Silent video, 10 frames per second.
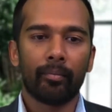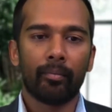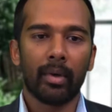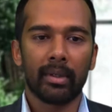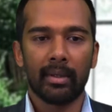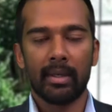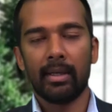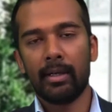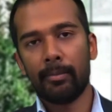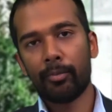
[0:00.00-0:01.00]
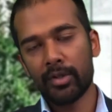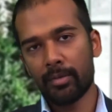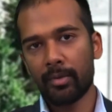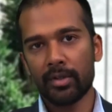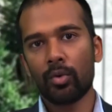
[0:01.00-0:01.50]
but the
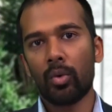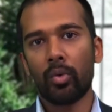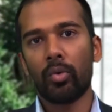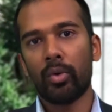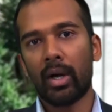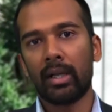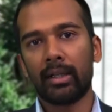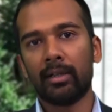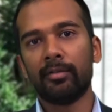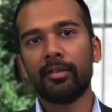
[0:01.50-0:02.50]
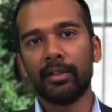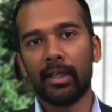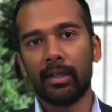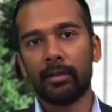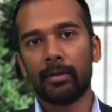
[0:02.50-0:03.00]
principles go a little
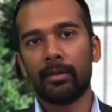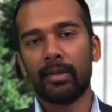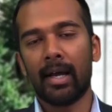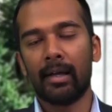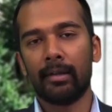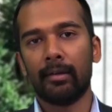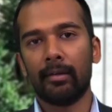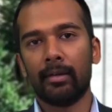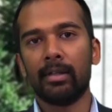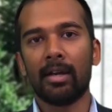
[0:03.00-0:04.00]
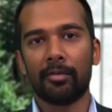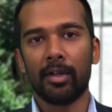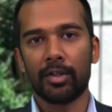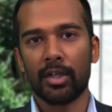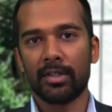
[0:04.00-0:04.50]
further than the
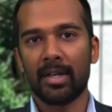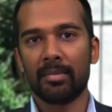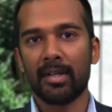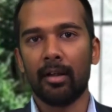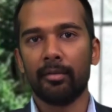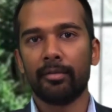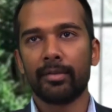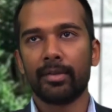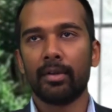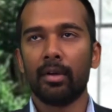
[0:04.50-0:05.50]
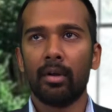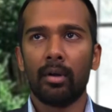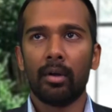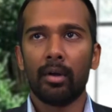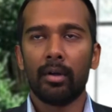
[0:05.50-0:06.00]
definitions themselves.
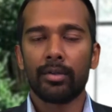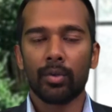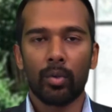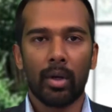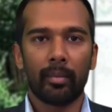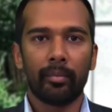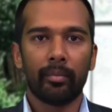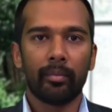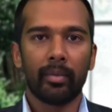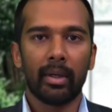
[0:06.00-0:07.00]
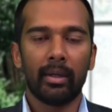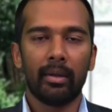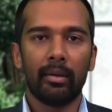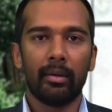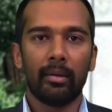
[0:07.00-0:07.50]
So, um,
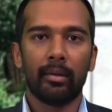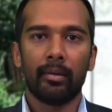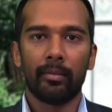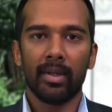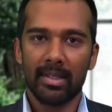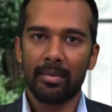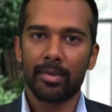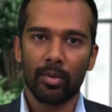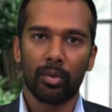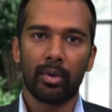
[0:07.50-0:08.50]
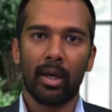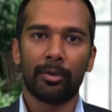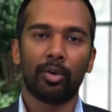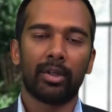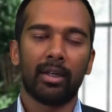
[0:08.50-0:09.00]
in this episode, I
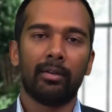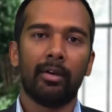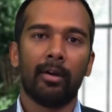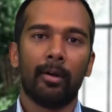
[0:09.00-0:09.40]
thought I'd